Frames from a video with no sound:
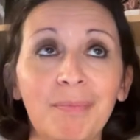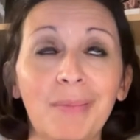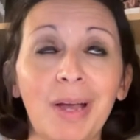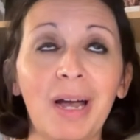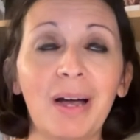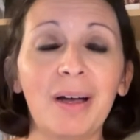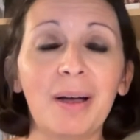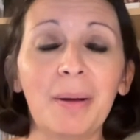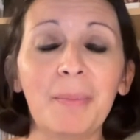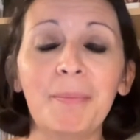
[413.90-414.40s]

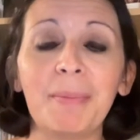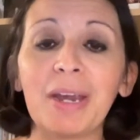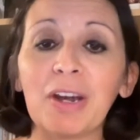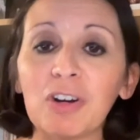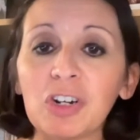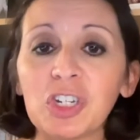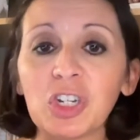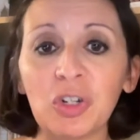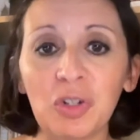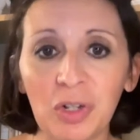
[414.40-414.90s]

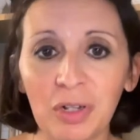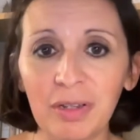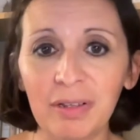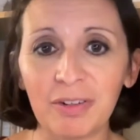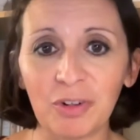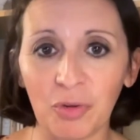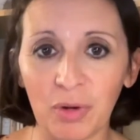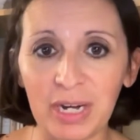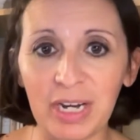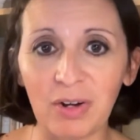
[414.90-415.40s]
marital
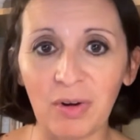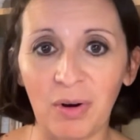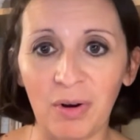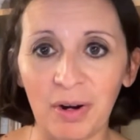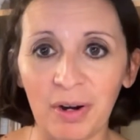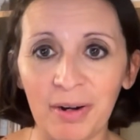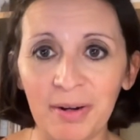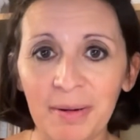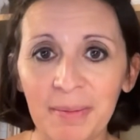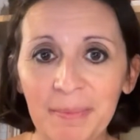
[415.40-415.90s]
green
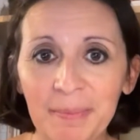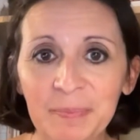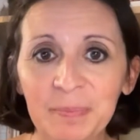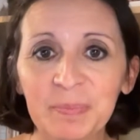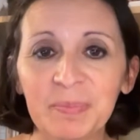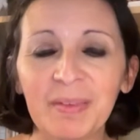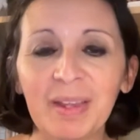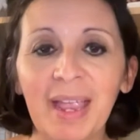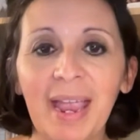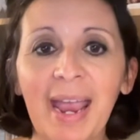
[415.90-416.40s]
card
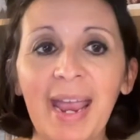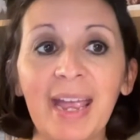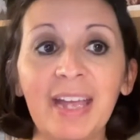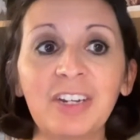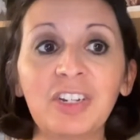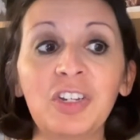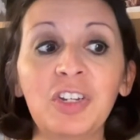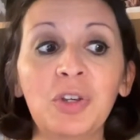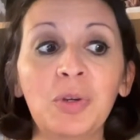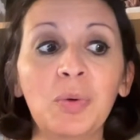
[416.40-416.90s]

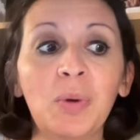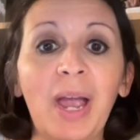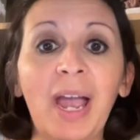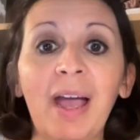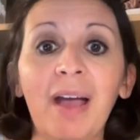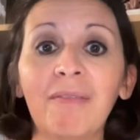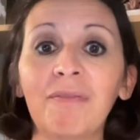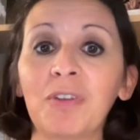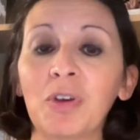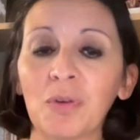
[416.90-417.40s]
and you
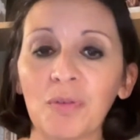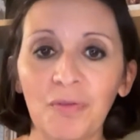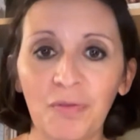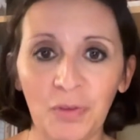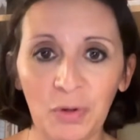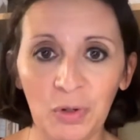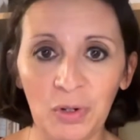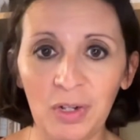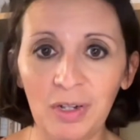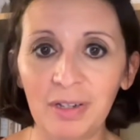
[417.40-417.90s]
have your
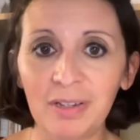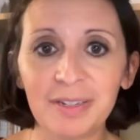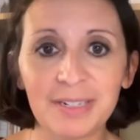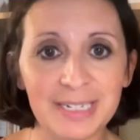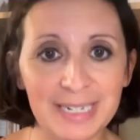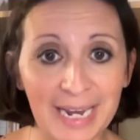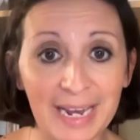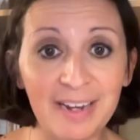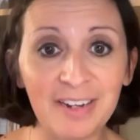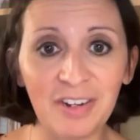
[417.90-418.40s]
full
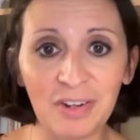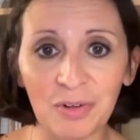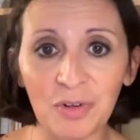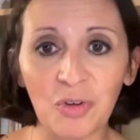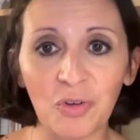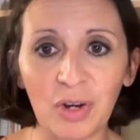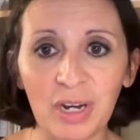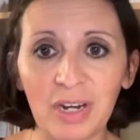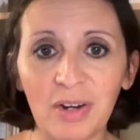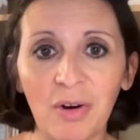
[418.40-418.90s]
10-year
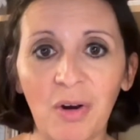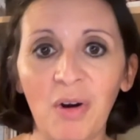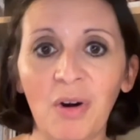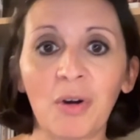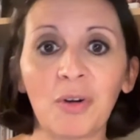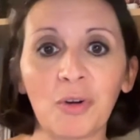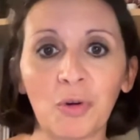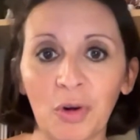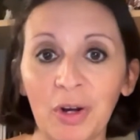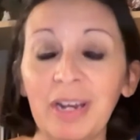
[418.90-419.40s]
green
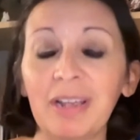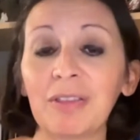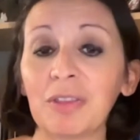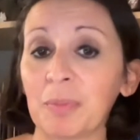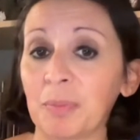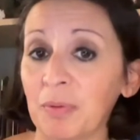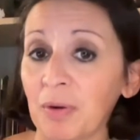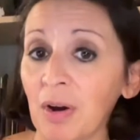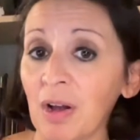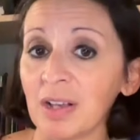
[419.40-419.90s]
card or in the
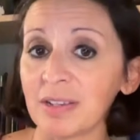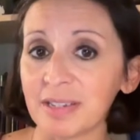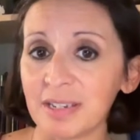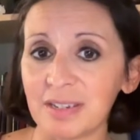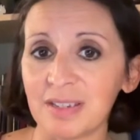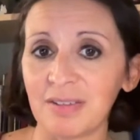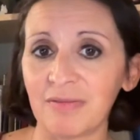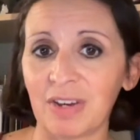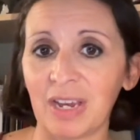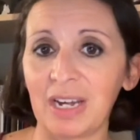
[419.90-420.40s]

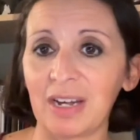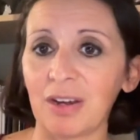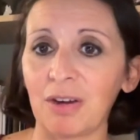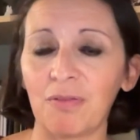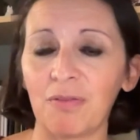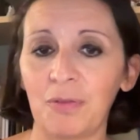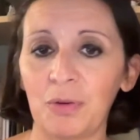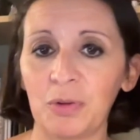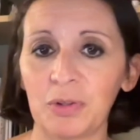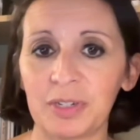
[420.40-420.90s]
process of getting
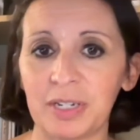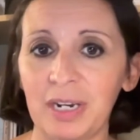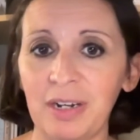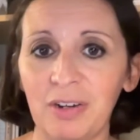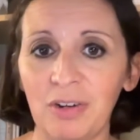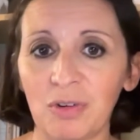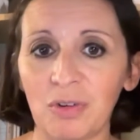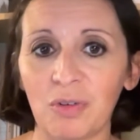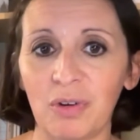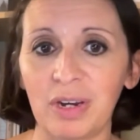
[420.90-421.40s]
your full
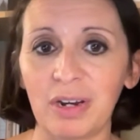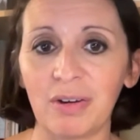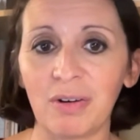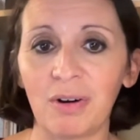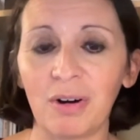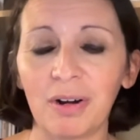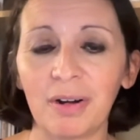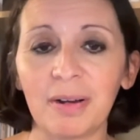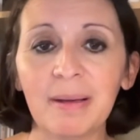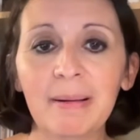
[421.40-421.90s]
10-year green
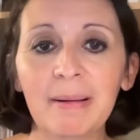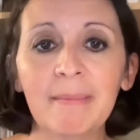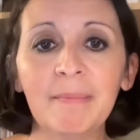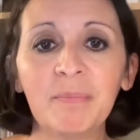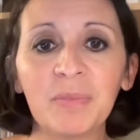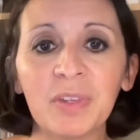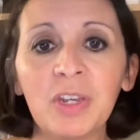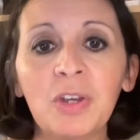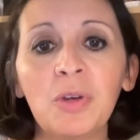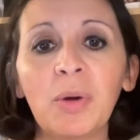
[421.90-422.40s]
card,
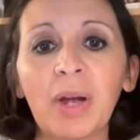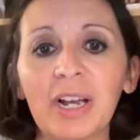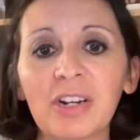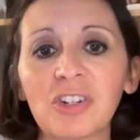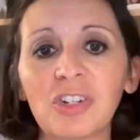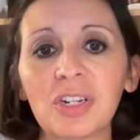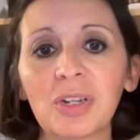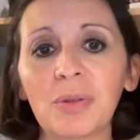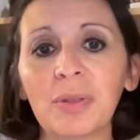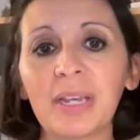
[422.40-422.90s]
you
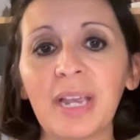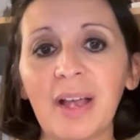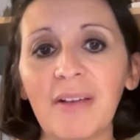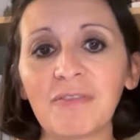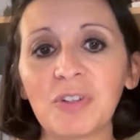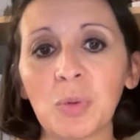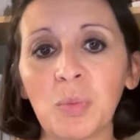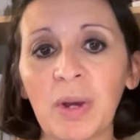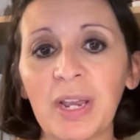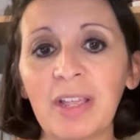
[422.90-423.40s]
actually only have
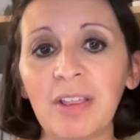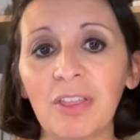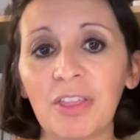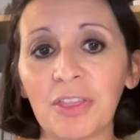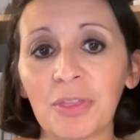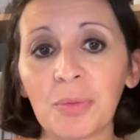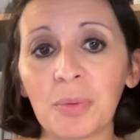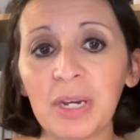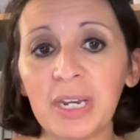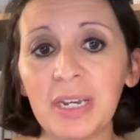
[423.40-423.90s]
to wait
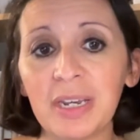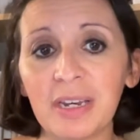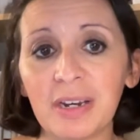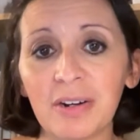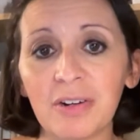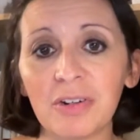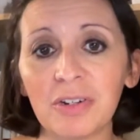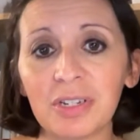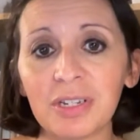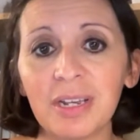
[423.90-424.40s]
3
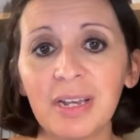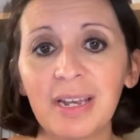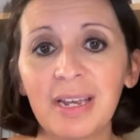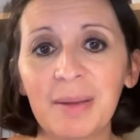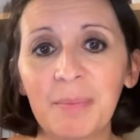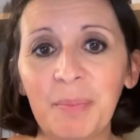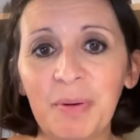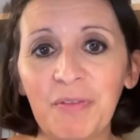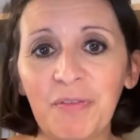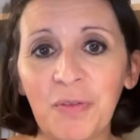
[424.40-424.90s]
years
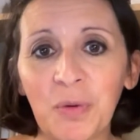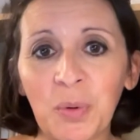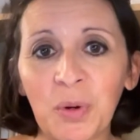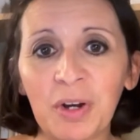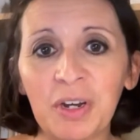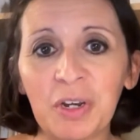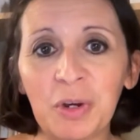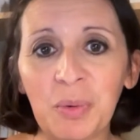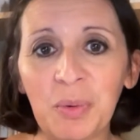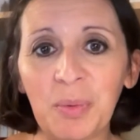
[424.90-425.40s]
before
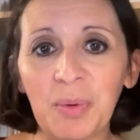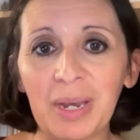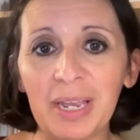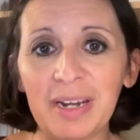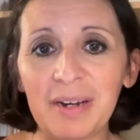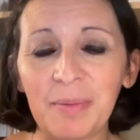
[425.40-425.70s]
you can